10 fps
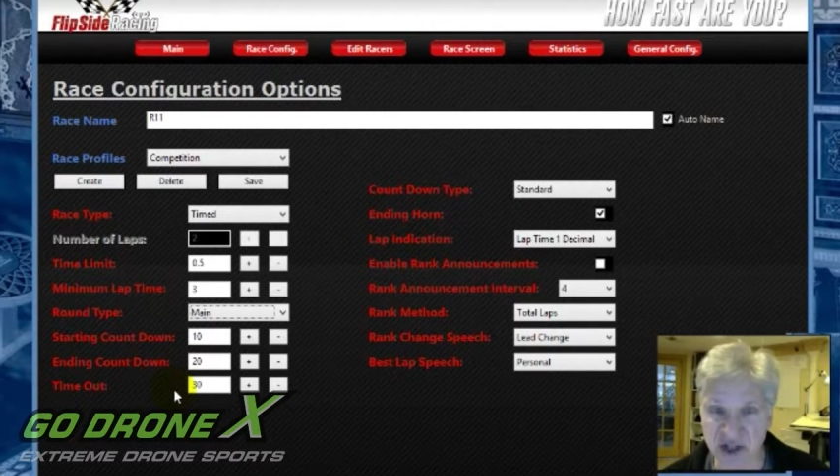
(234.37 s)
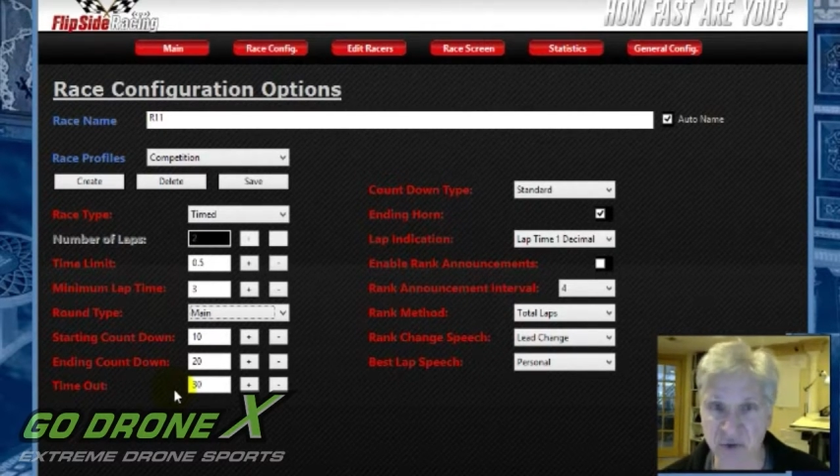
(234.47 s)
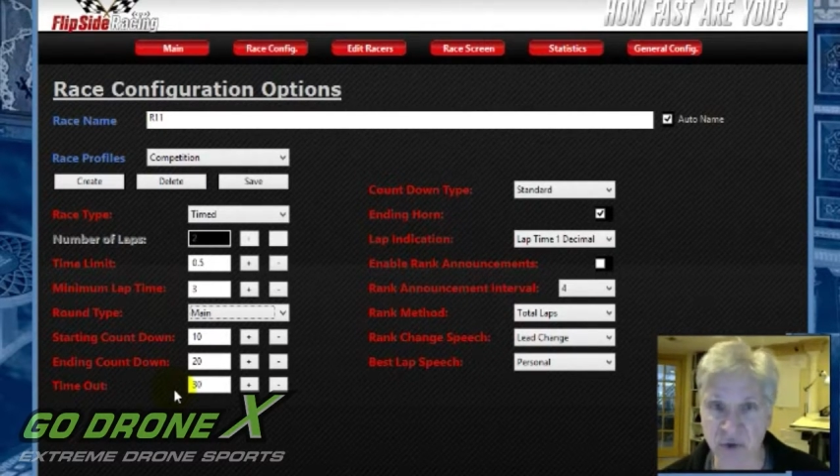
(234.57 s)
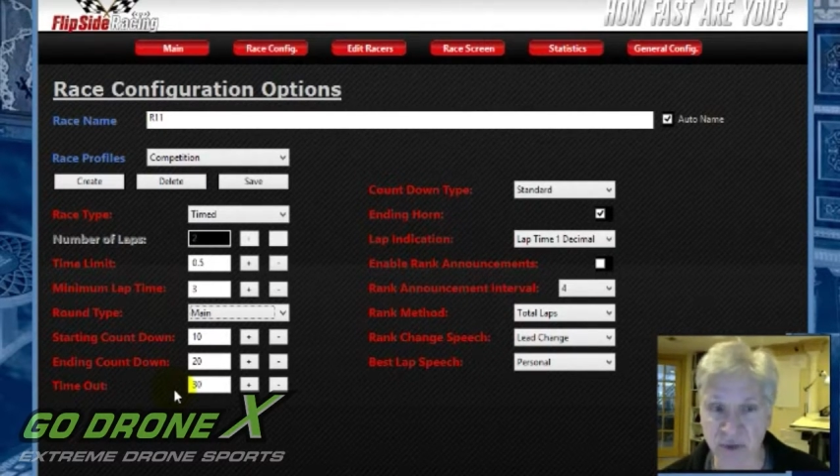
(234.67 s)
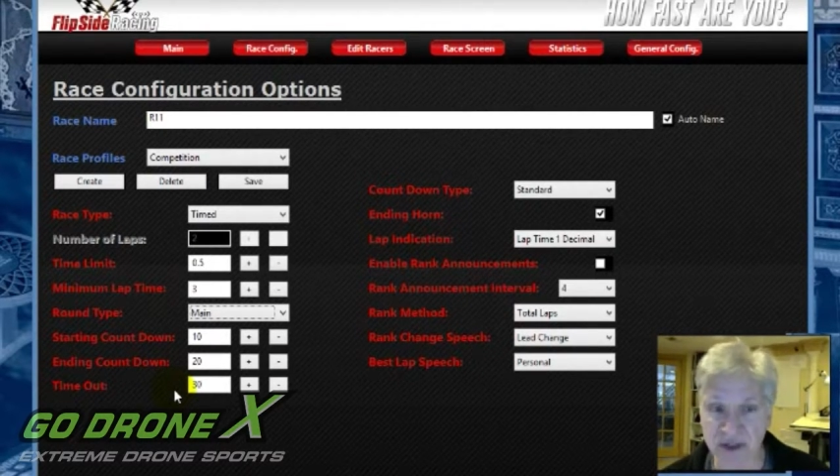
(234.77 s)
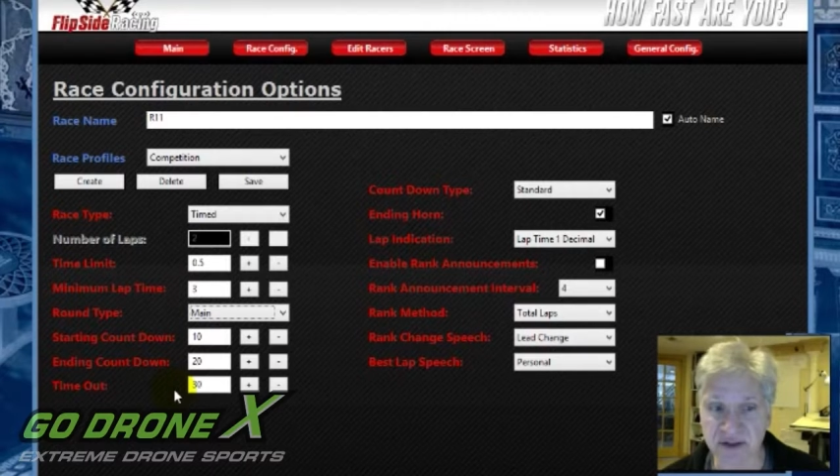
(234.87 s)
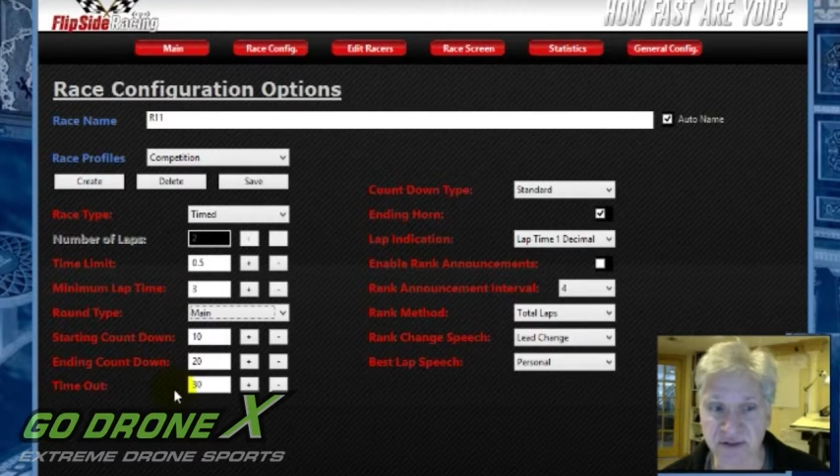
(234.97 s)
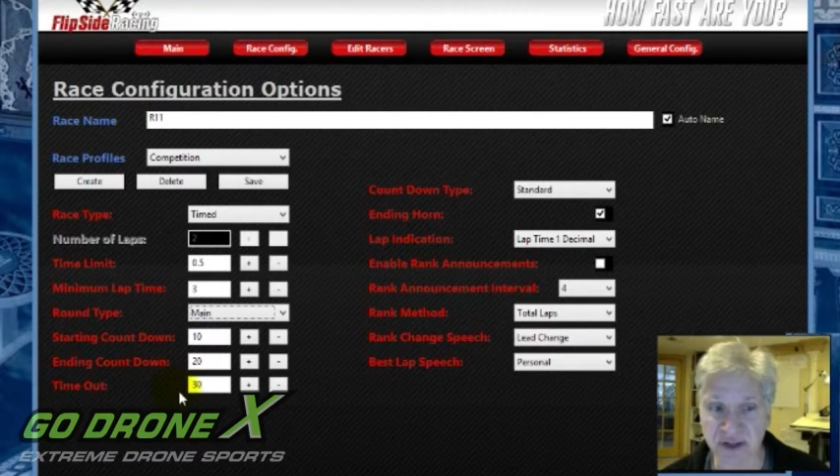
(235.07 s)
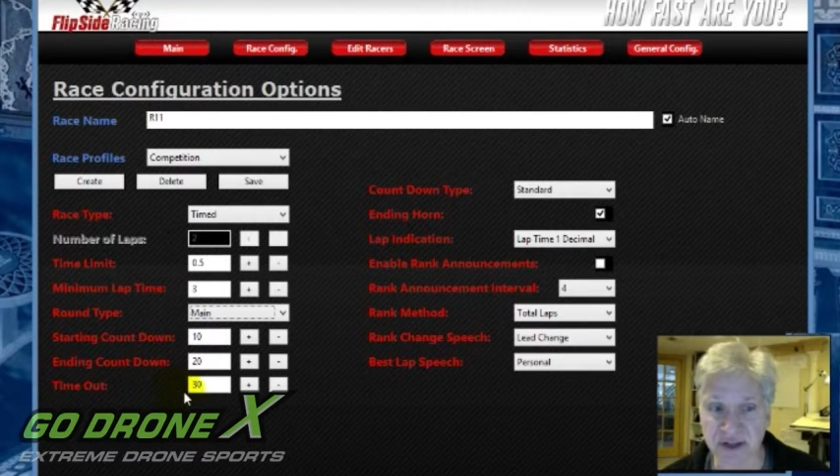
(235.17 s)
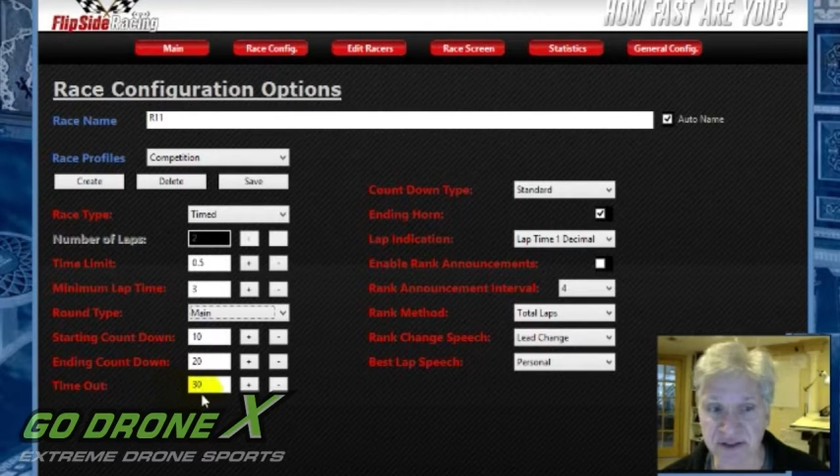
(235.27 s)
actual
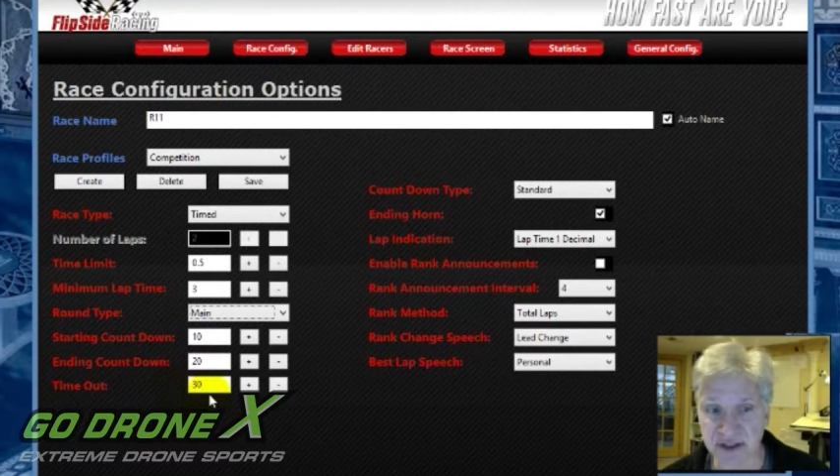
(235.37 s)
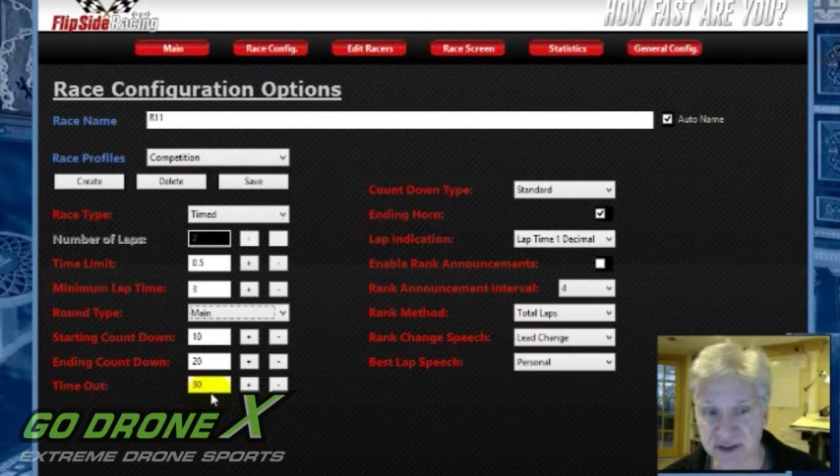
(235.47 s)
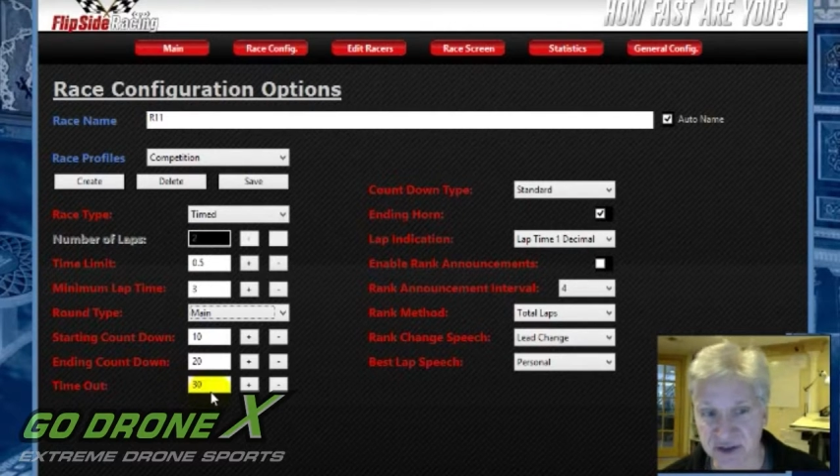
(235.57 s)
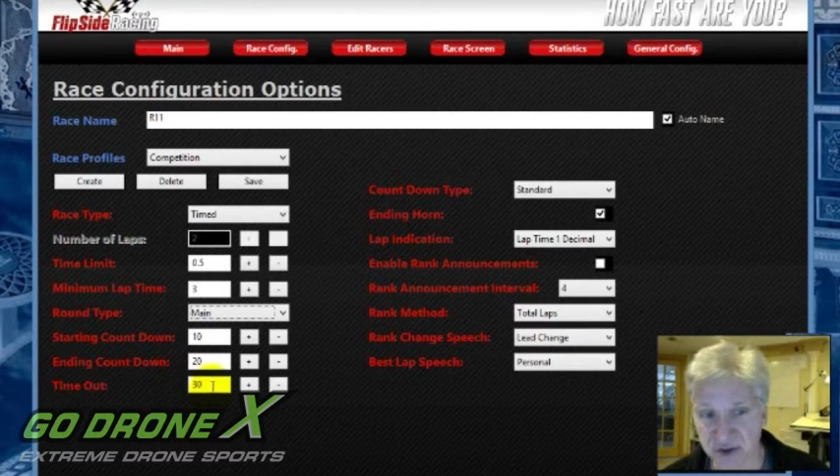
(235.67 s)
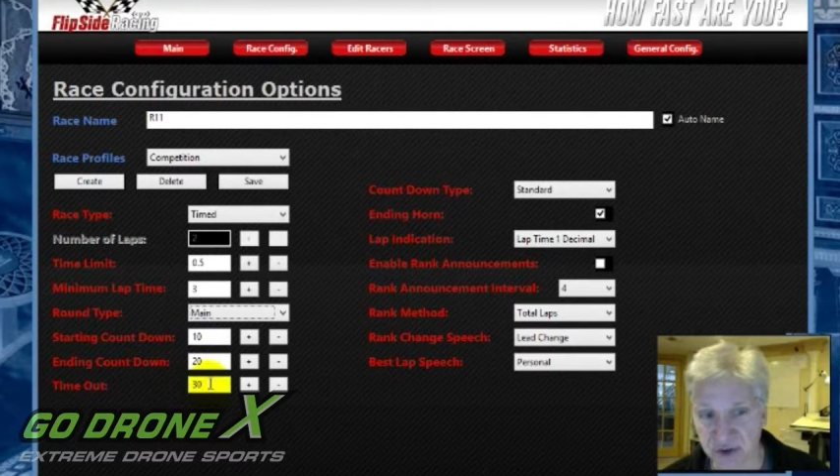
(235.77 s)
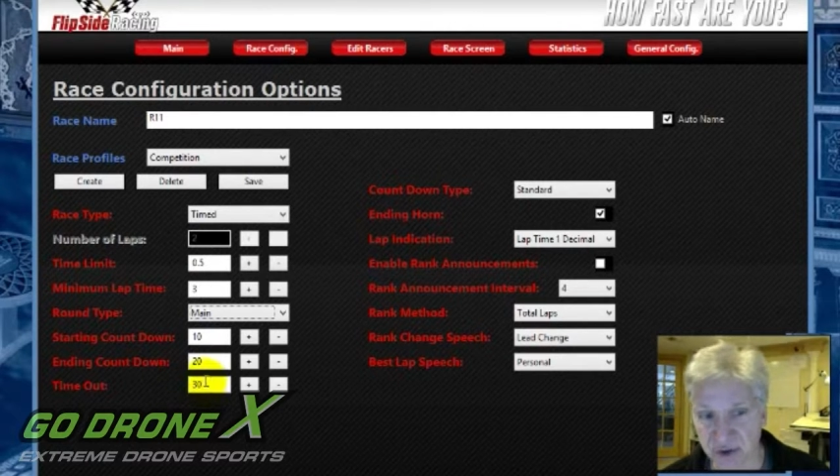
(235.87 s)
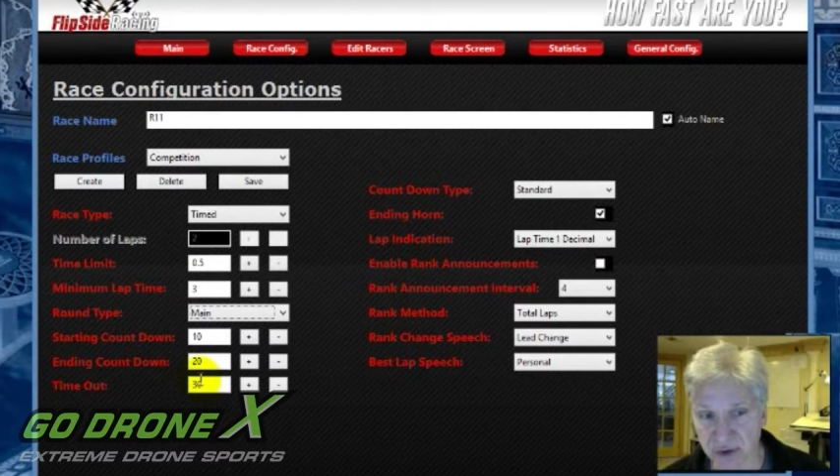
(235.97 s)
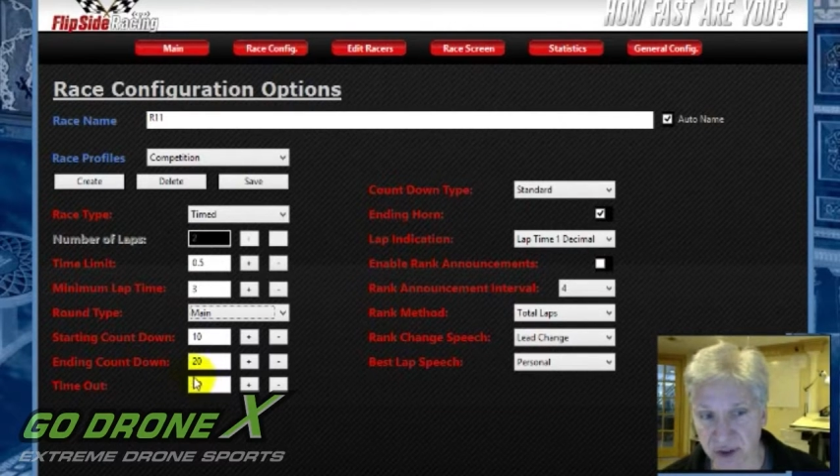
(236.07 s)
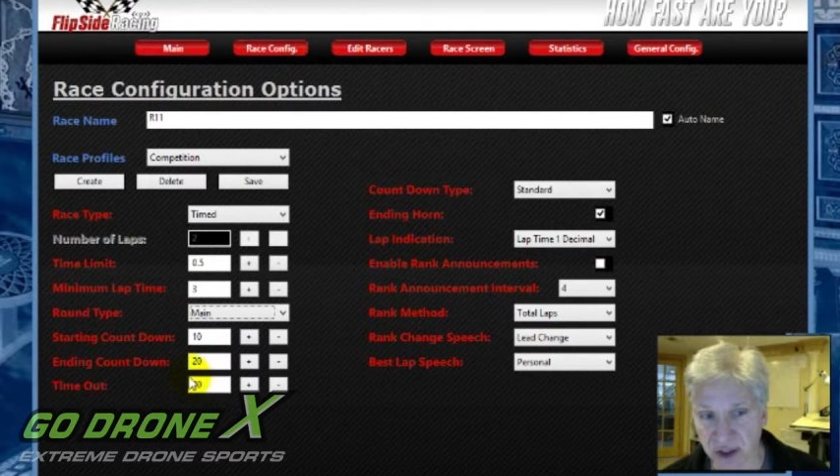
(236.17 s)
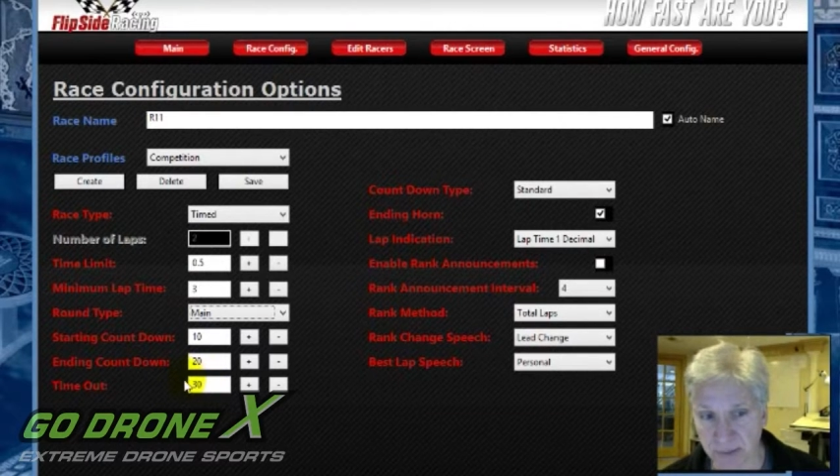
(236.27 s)
race event
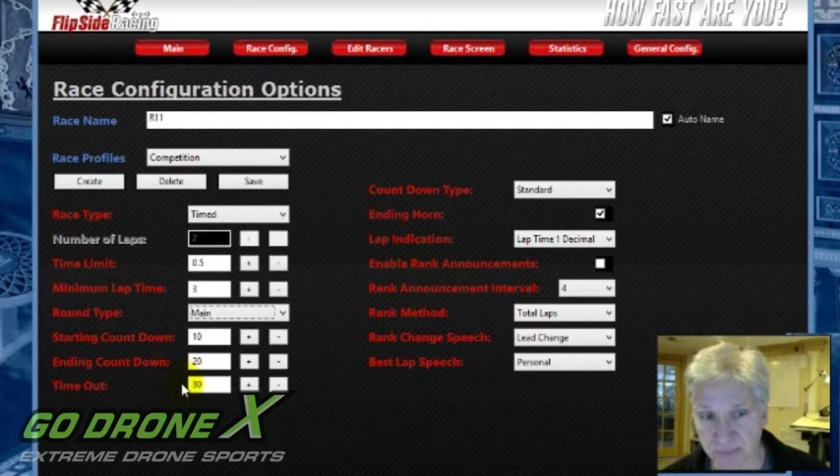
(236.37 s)
until